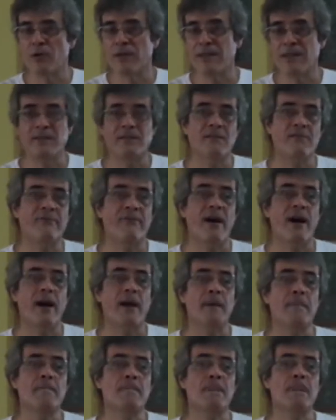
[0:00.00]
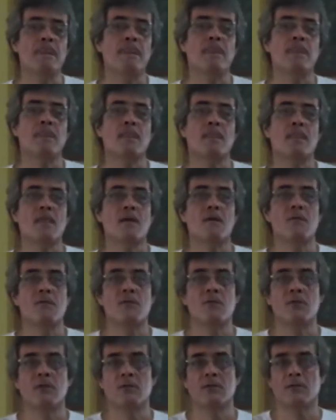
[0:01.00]
identify
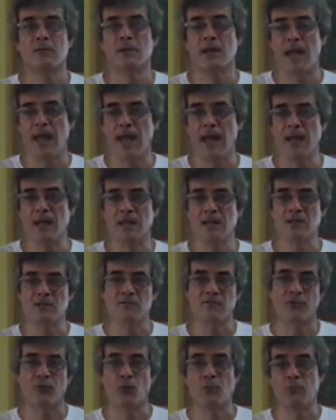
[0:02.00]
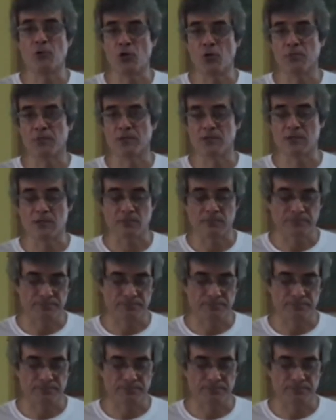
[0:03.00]
the aliens from humans.